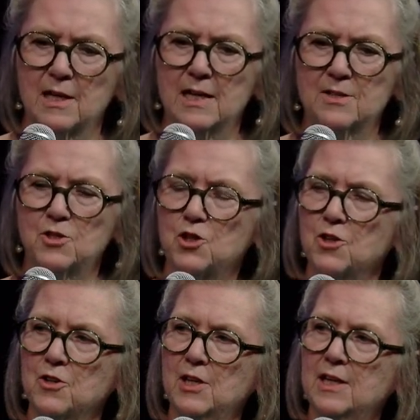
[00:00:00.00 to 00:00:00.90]
is
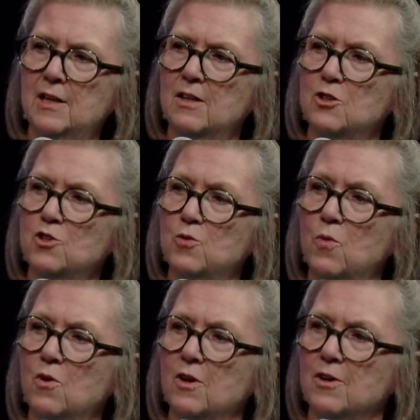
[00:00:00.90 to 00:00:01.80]
turning
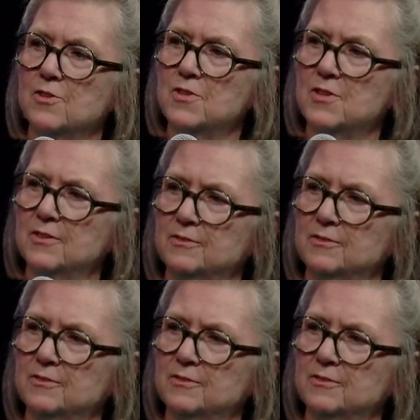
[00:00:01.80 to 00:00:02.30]
towards.